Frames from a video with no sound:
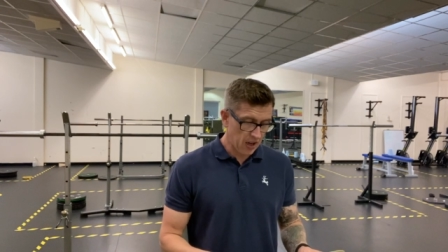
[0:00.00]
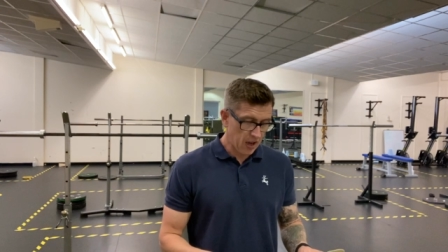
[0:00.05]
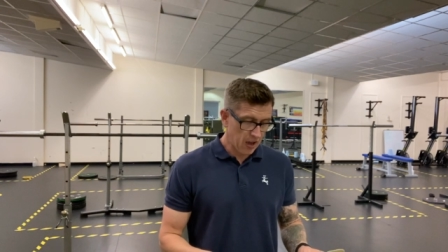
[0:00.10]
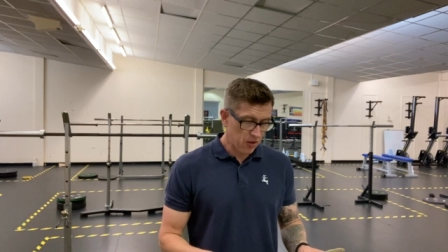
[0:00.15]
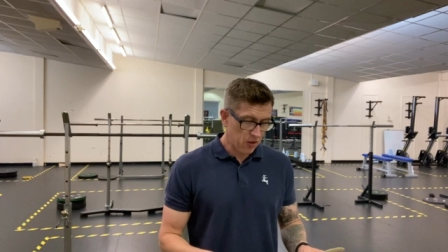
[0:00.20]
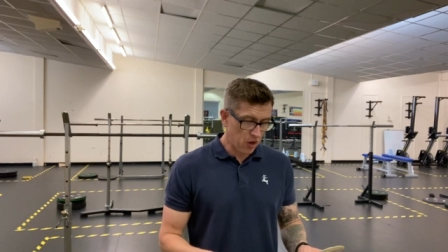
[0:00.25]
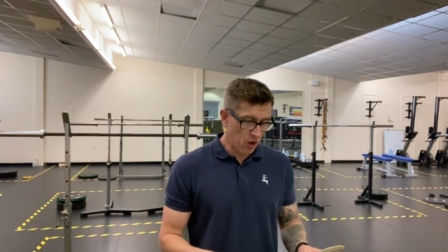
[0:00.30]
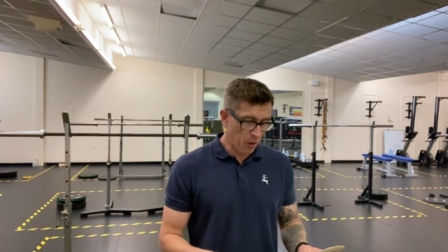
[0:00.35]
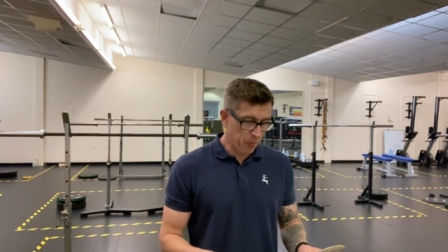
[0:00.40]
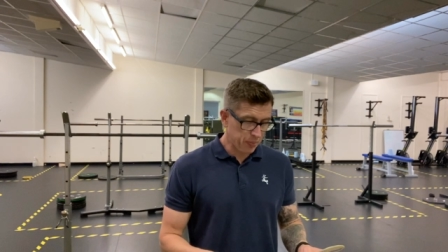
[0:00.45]

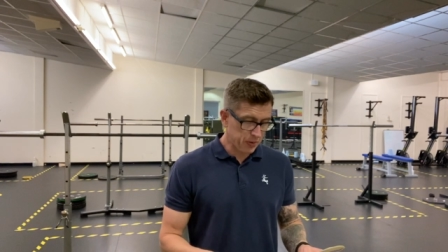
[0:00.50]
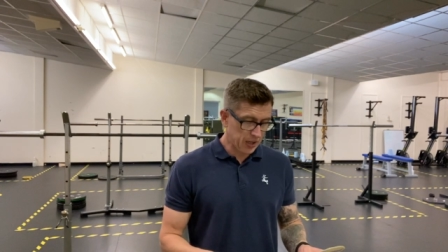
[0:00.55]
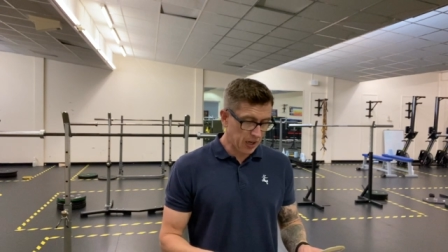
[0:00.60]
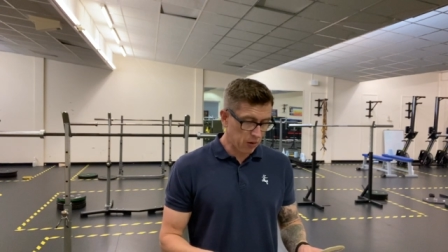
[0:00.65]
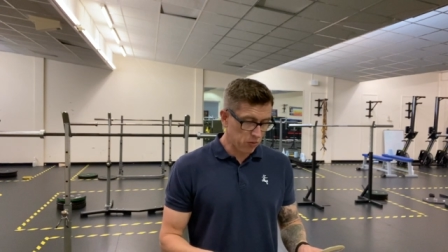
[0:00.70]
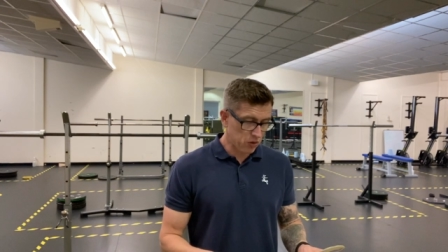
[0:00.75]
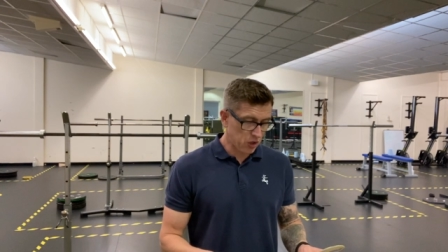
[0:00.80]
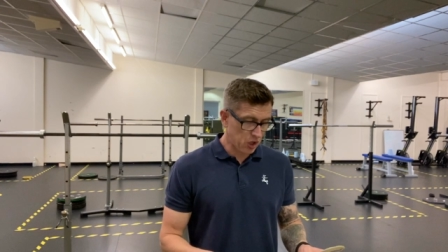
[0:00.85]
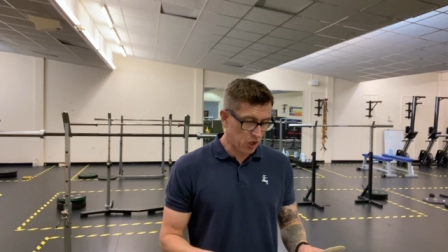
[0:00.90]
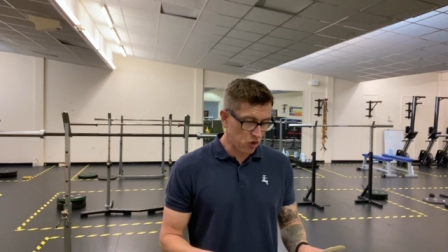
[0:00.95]
the
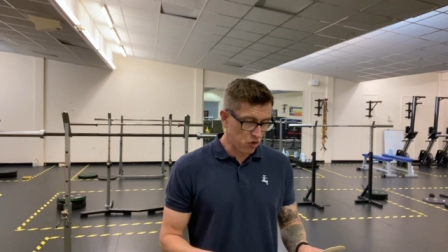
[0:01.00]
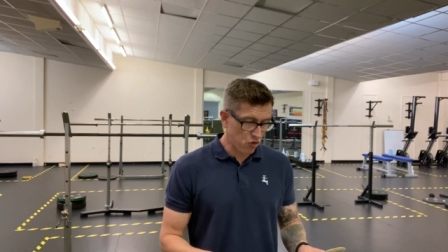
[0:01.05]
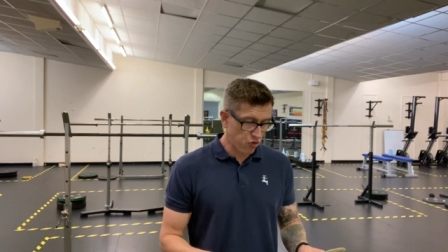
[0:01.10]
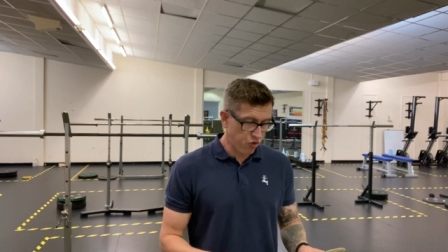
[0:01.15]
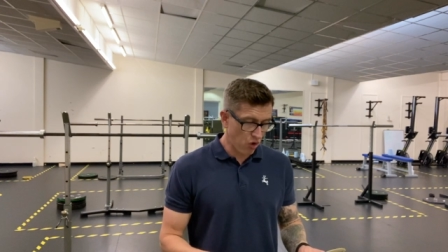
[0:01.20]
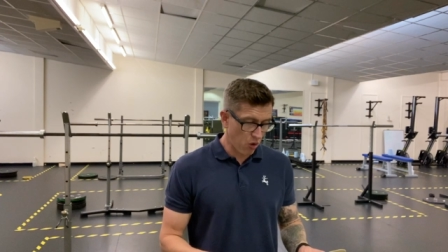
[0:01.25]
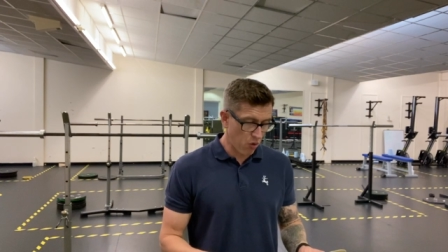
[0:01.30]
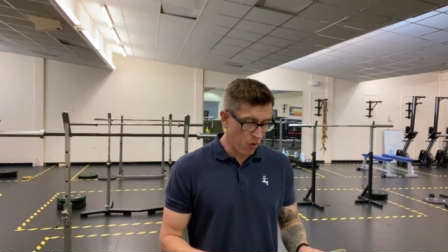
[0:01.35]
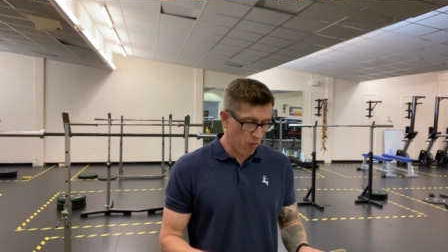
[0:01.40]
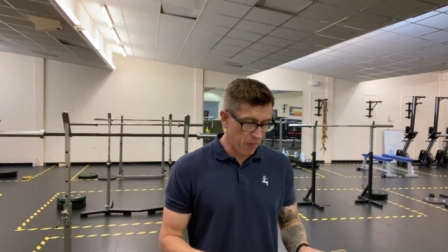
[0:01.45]
opt-out
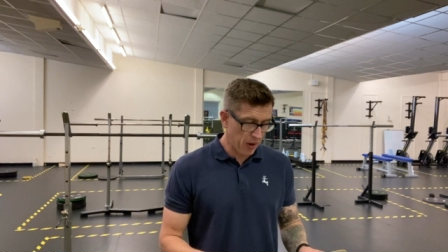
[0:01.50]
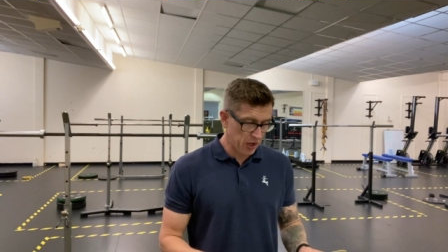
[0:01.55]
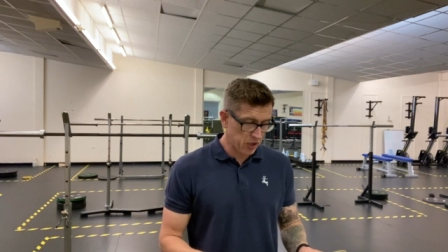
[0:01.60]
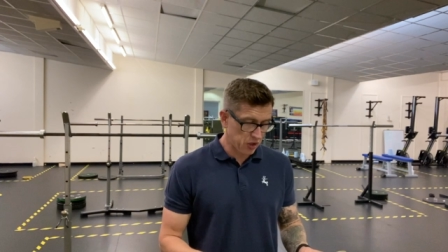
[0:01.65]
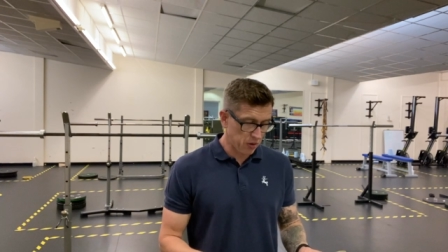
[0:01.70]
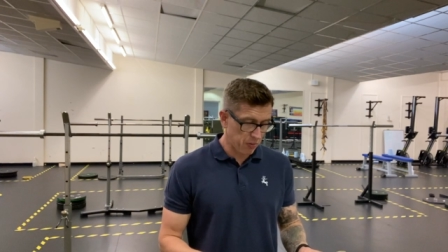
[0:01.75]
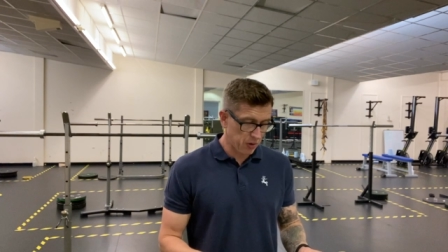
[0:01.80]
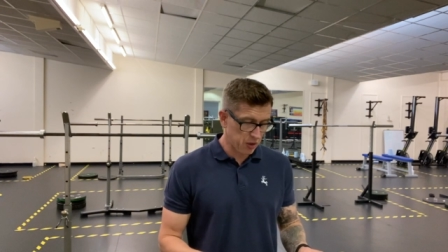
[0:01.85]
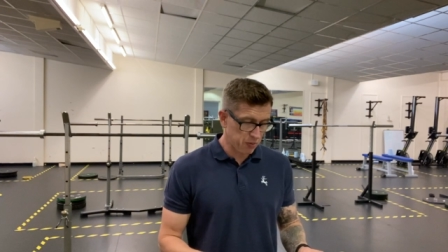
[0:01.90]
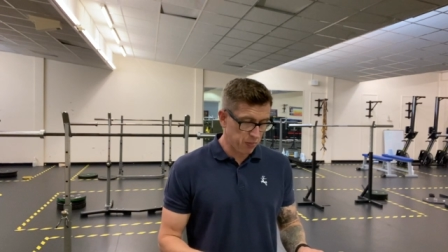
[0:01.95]
control measure
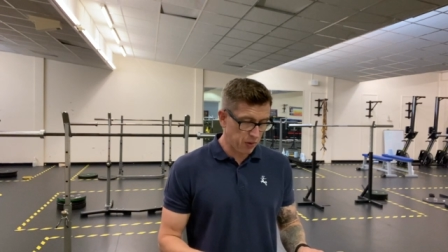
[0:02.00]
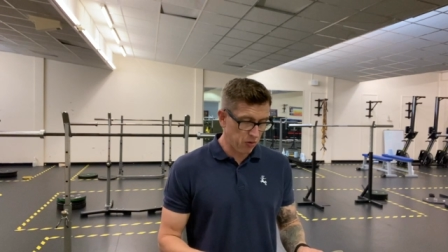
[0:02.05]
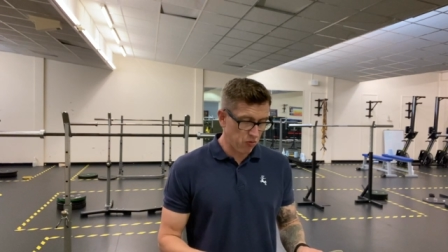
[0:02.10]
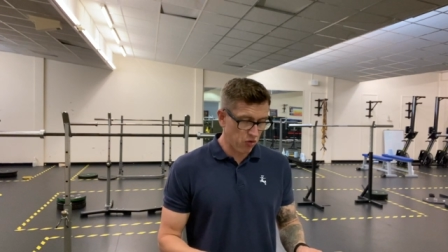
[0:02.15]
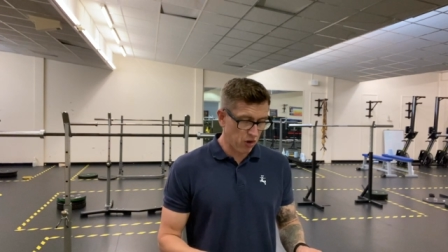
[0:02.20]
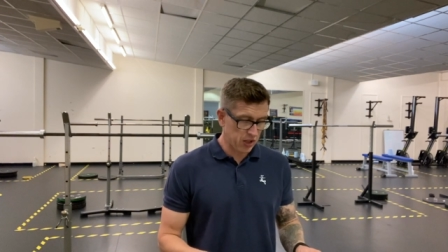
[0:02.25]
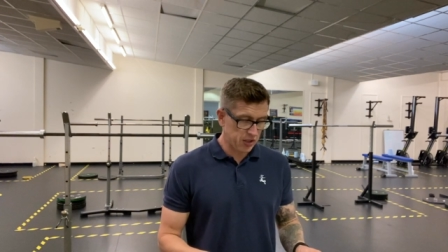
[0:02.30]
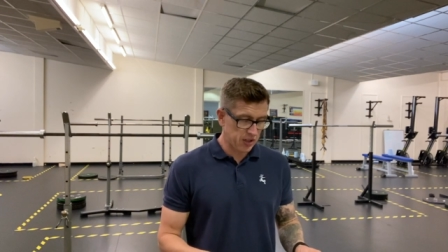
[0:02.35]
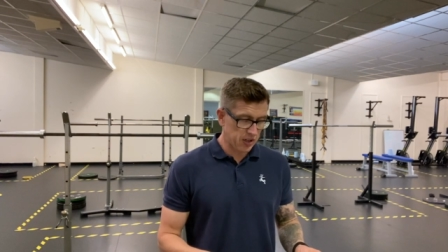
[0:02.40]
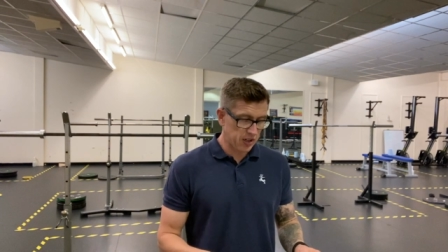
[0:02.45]
must be
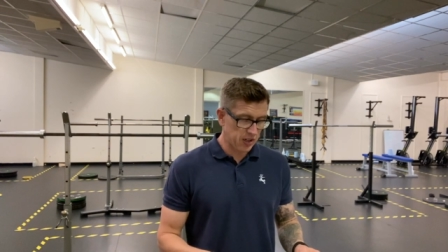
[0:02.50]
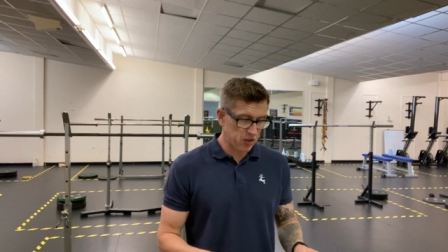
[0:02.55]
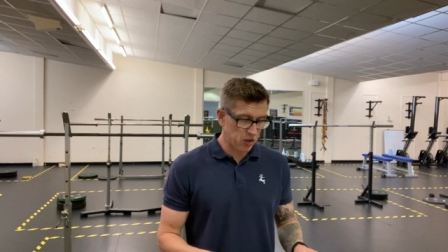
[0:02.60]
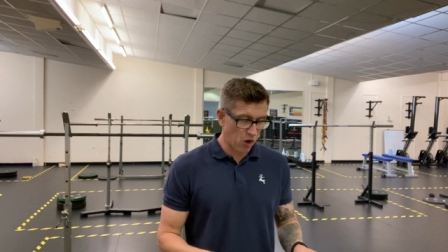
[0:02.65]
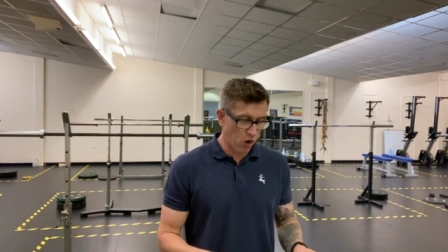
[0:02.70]
written into